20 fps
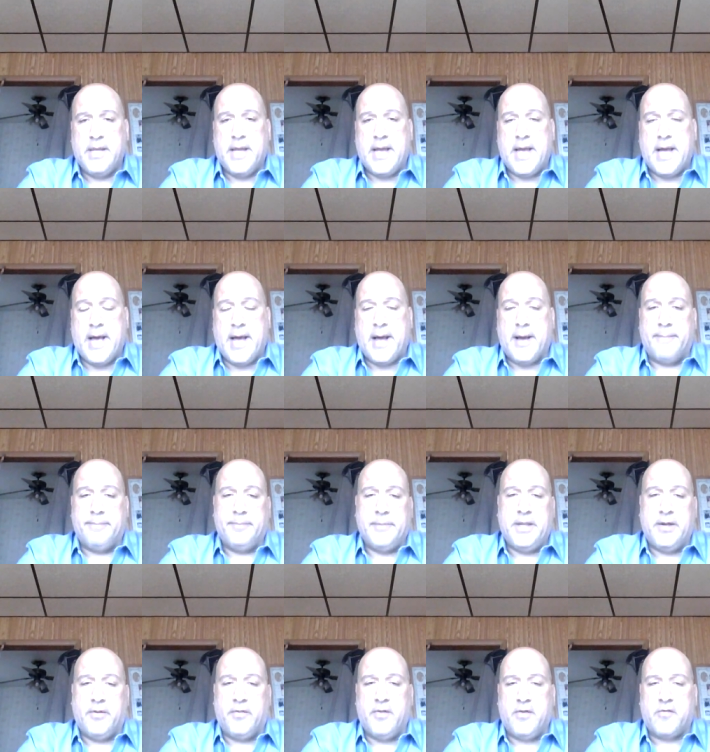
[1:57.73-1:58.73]

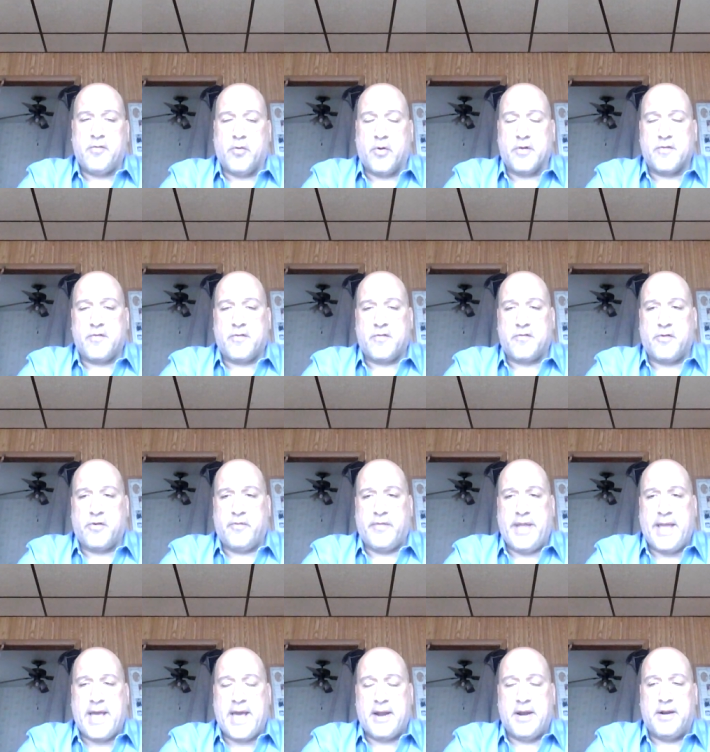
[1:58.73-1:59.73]
This horse has
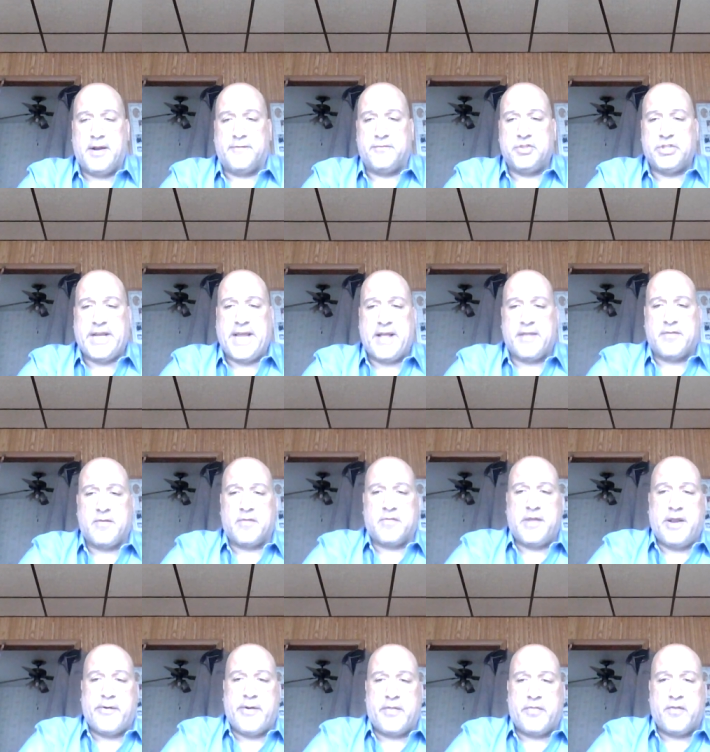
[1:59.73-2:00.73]
certainly had enough
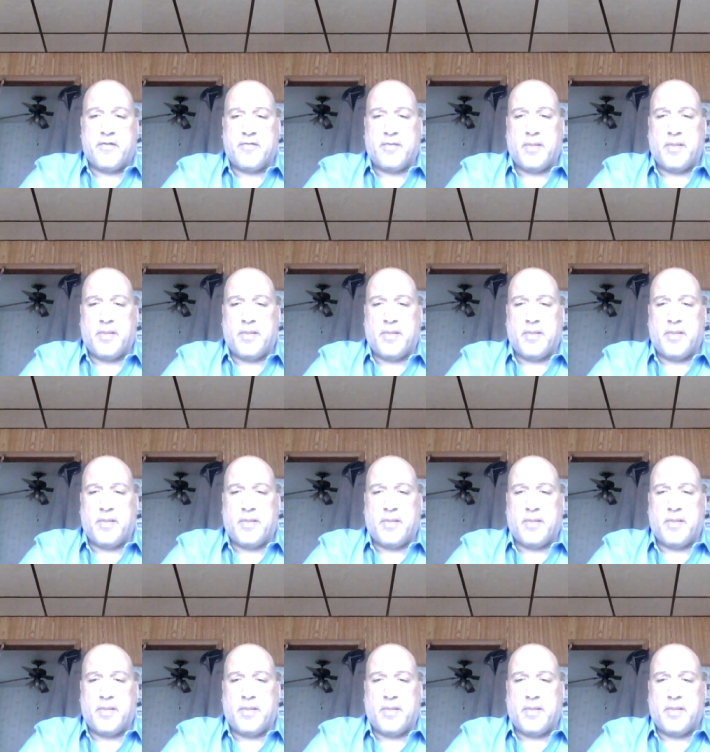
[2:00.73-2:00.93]
chances here at this